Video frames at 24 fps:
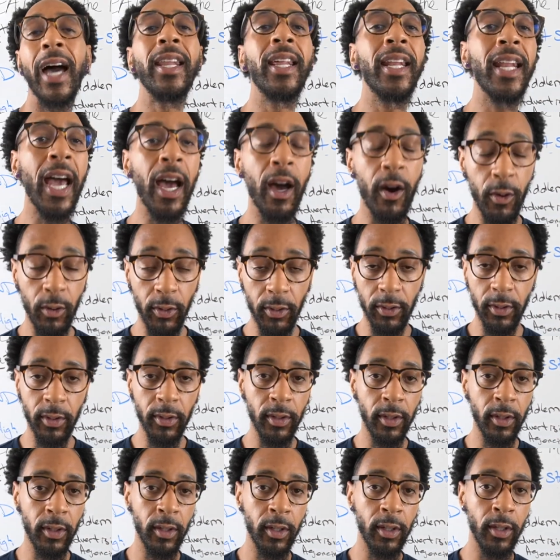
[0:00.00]
and out,
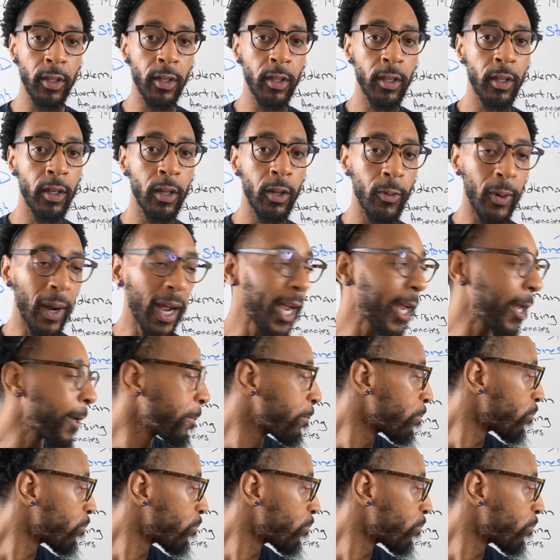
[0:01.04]
right?